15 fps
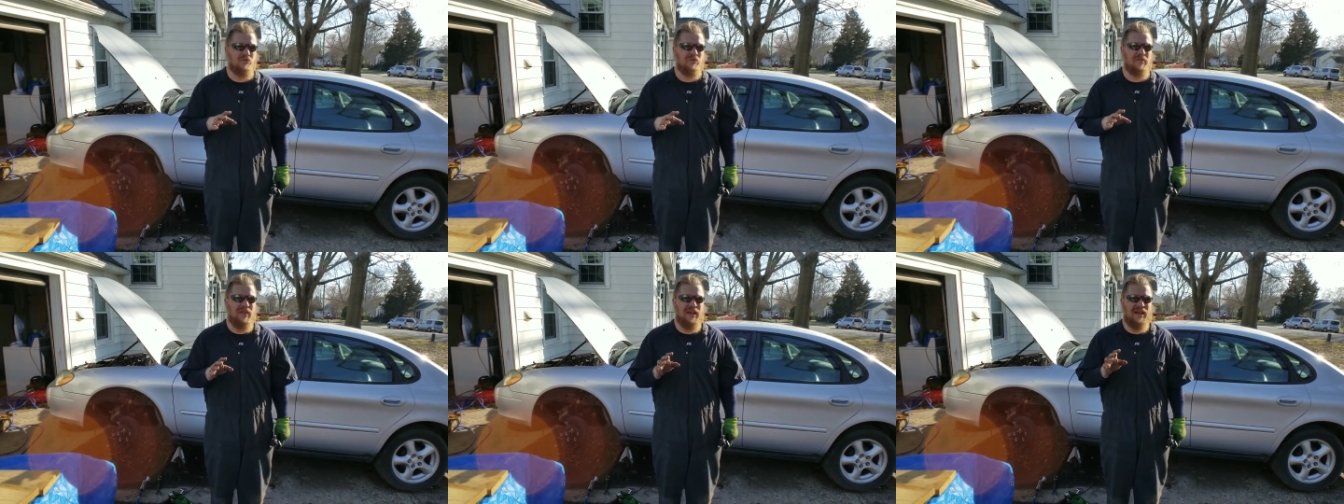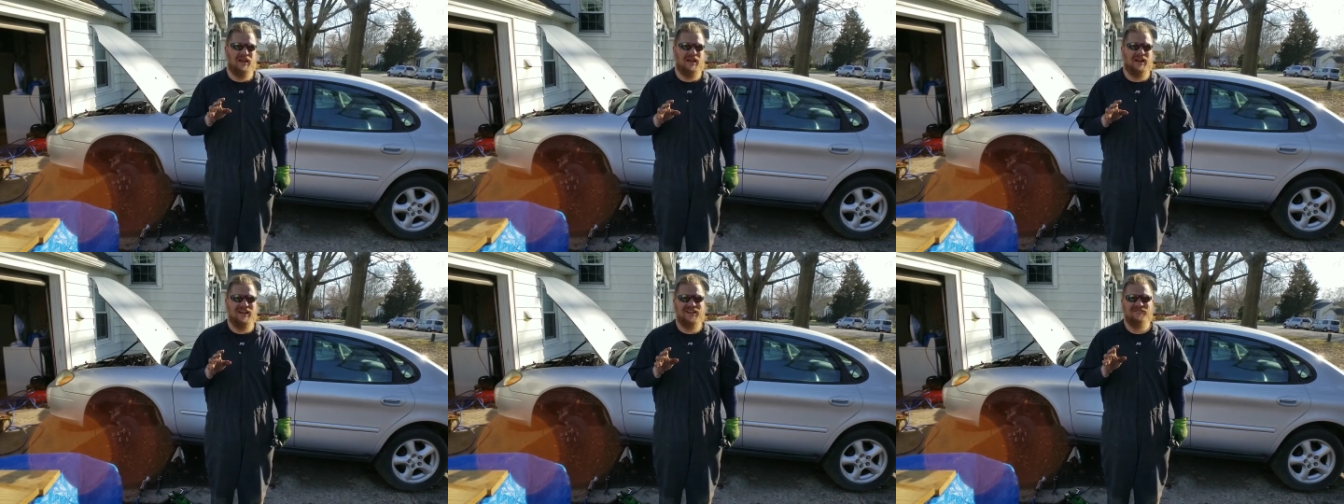that
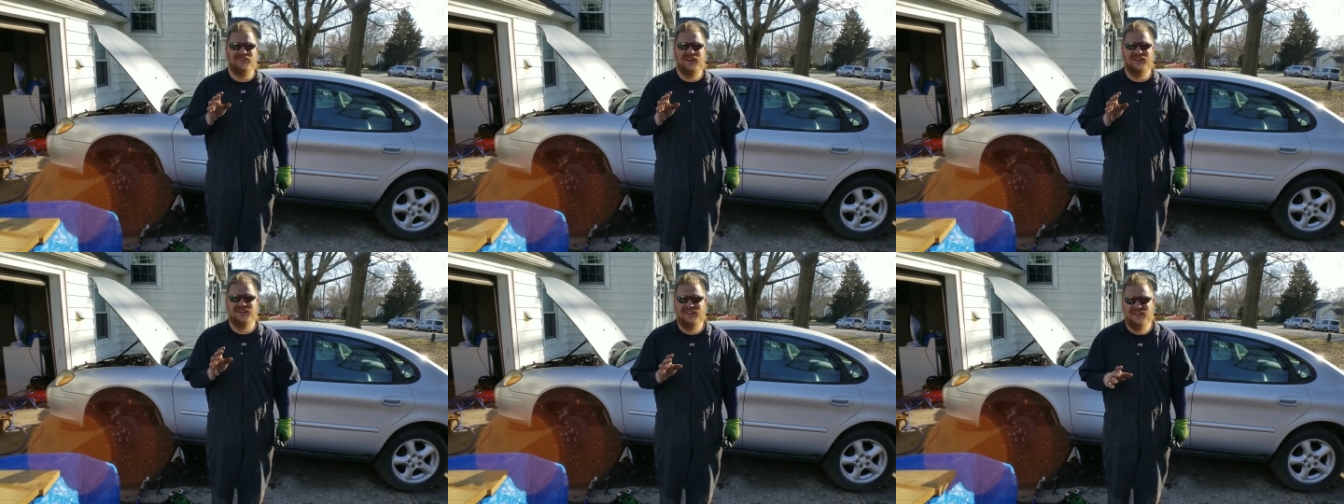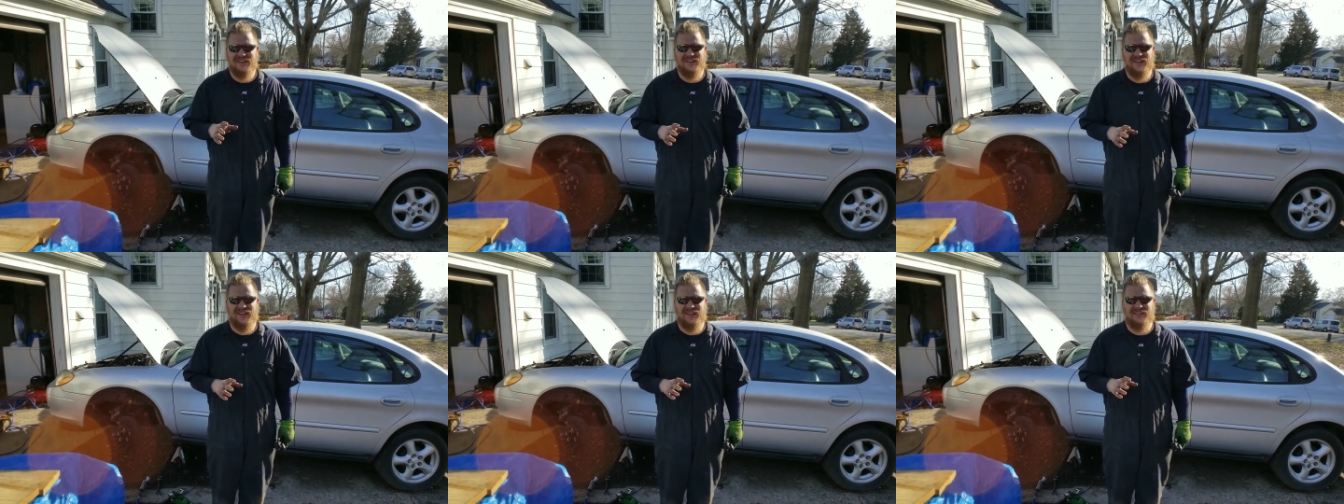I have not done
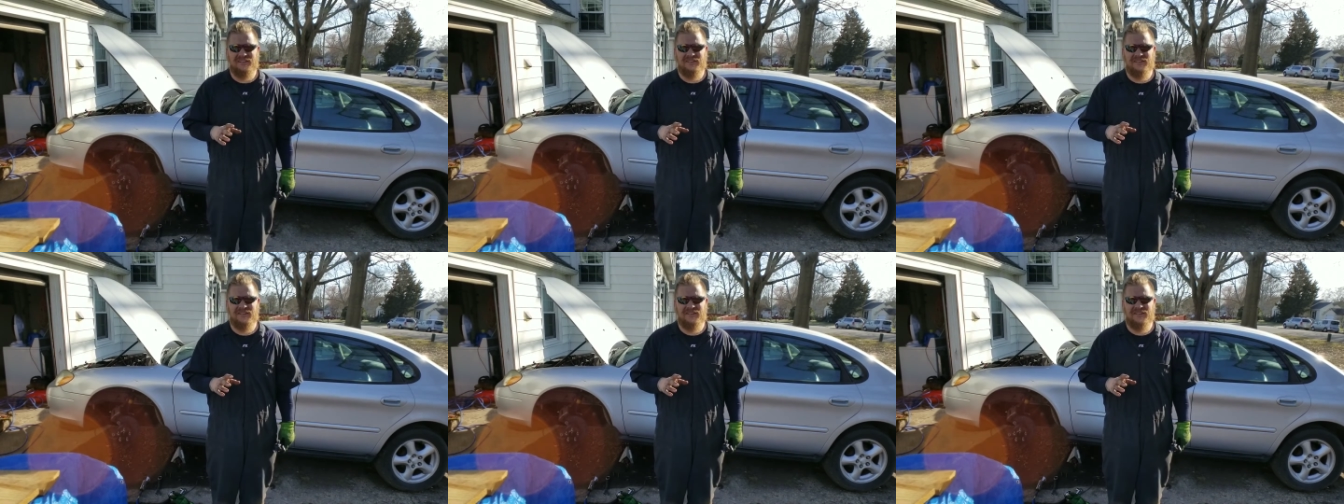yet,